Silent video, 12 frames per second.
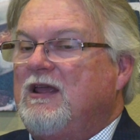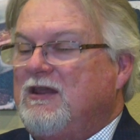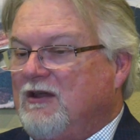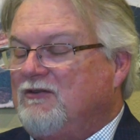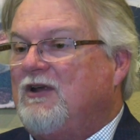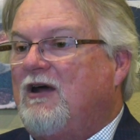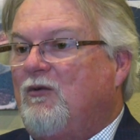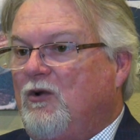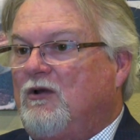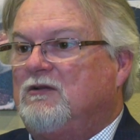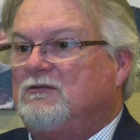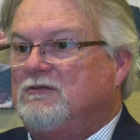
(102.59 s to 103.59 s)
Yes, I
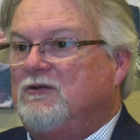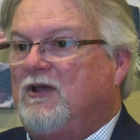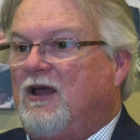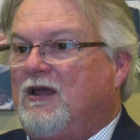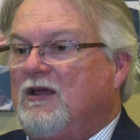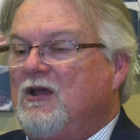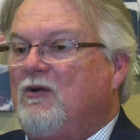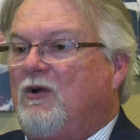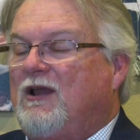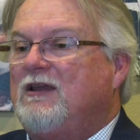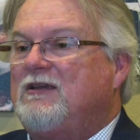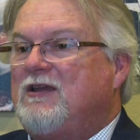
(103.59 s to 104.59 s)
will. Okay.
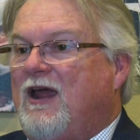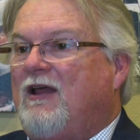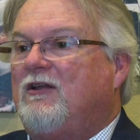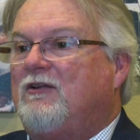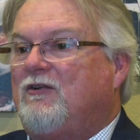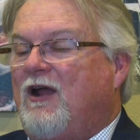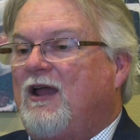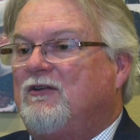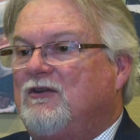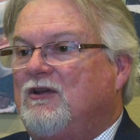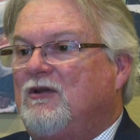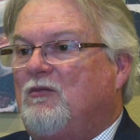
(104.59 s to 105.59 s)
We let talent drag
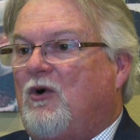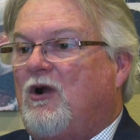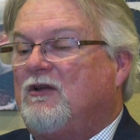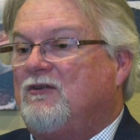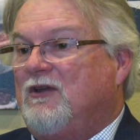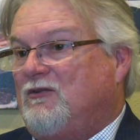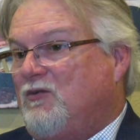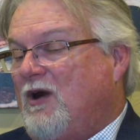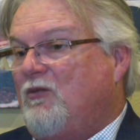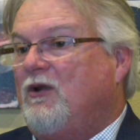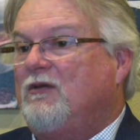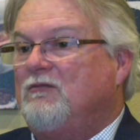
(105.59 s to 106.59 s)
us into the markets. And that's
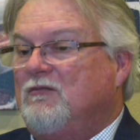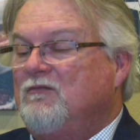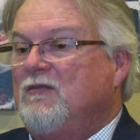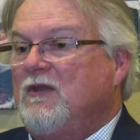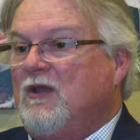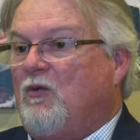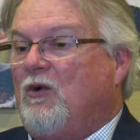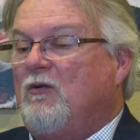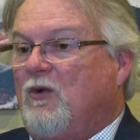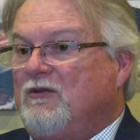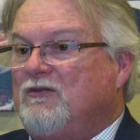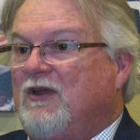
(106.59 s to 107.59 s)
why we're in we're
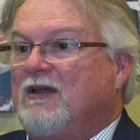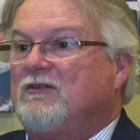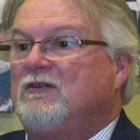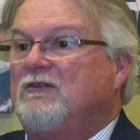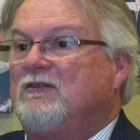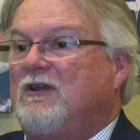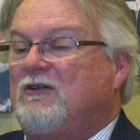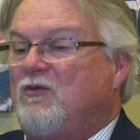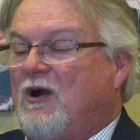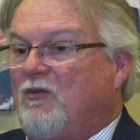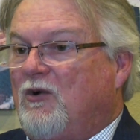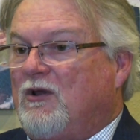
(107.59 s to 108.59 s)
in West Texas and that's
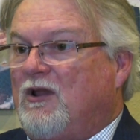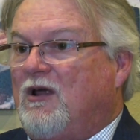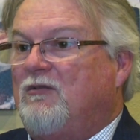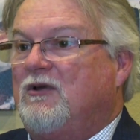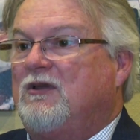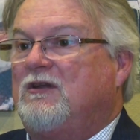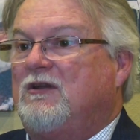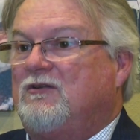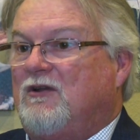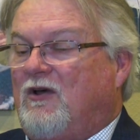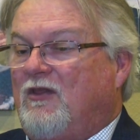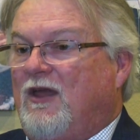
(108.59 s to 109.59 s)
why we're in Lubbock and
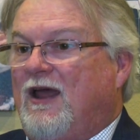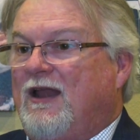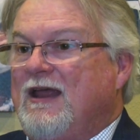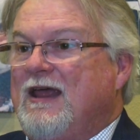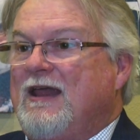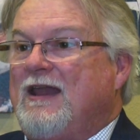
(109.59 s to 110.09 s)
that's all that.